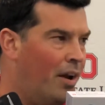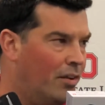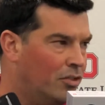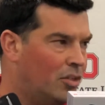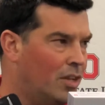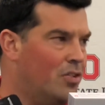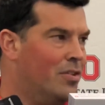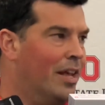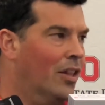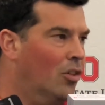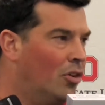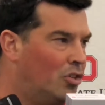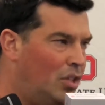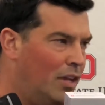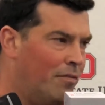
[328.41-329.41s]
and all of a sudden you get
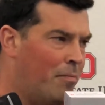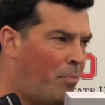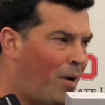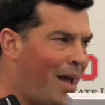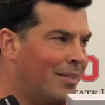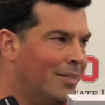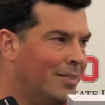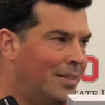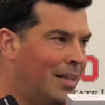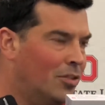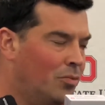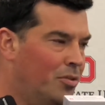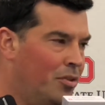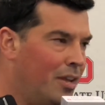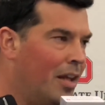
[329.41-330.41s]
looks you haven't practiced,
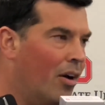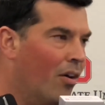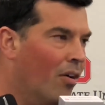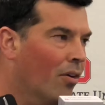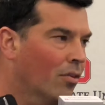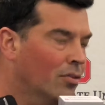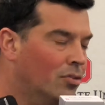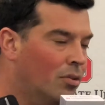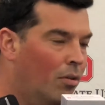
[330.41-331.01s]
that's when you can get hurt.